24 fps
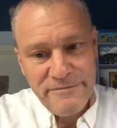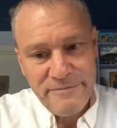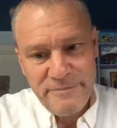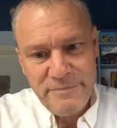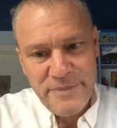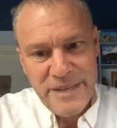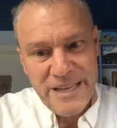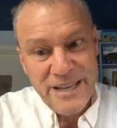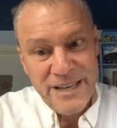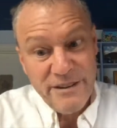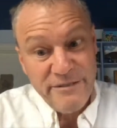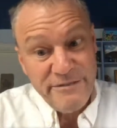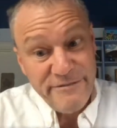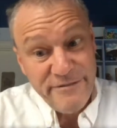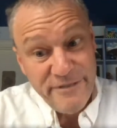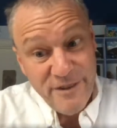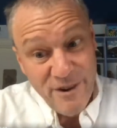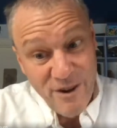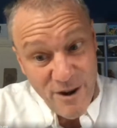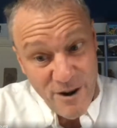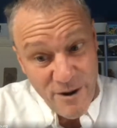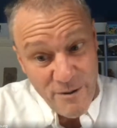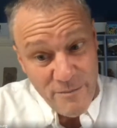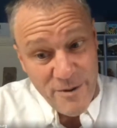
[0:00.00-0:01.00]
being a
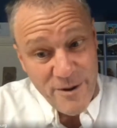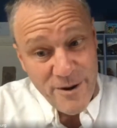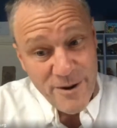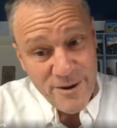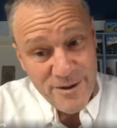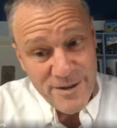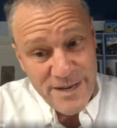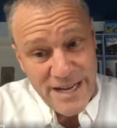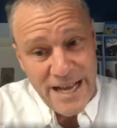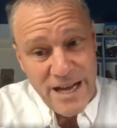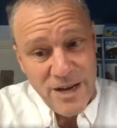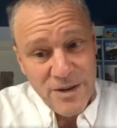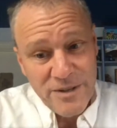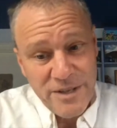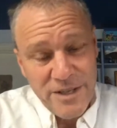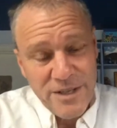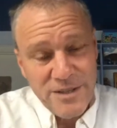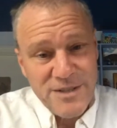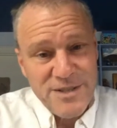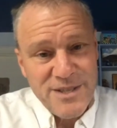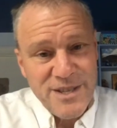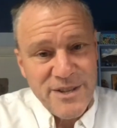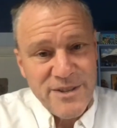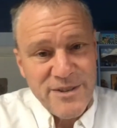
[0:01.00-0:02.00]
farmer down in
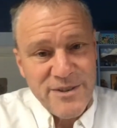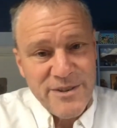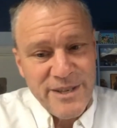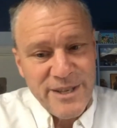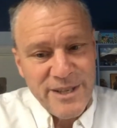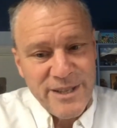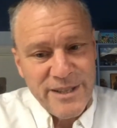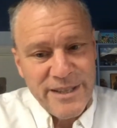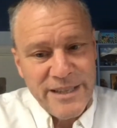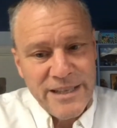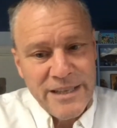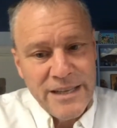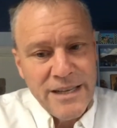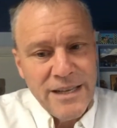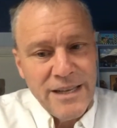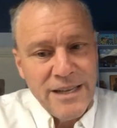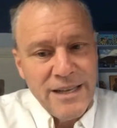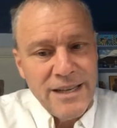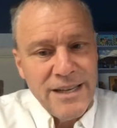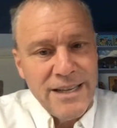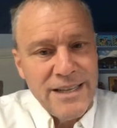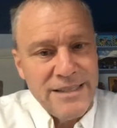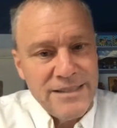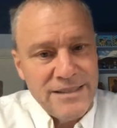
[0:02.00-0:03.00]
southern Italy,
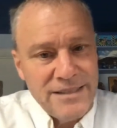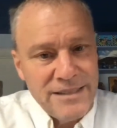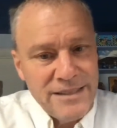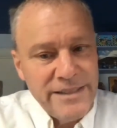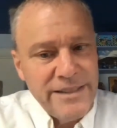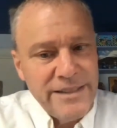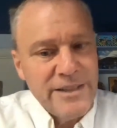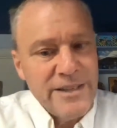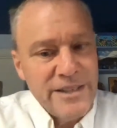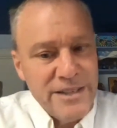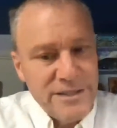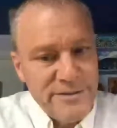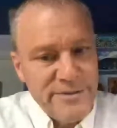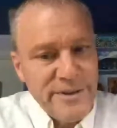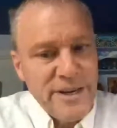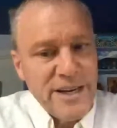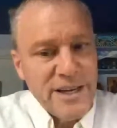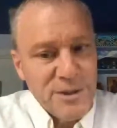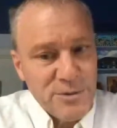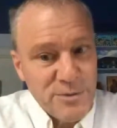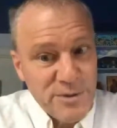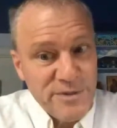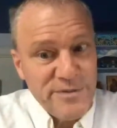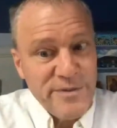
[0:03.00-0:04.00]
it's clear his
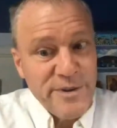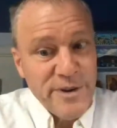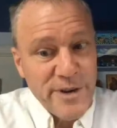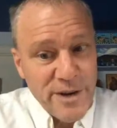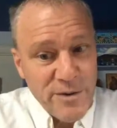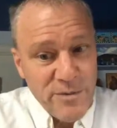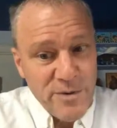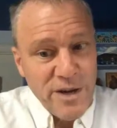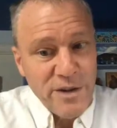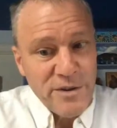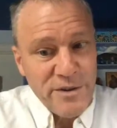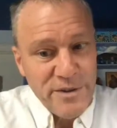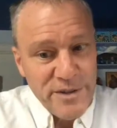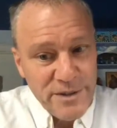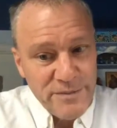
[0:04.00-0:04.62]
father was very wealthy.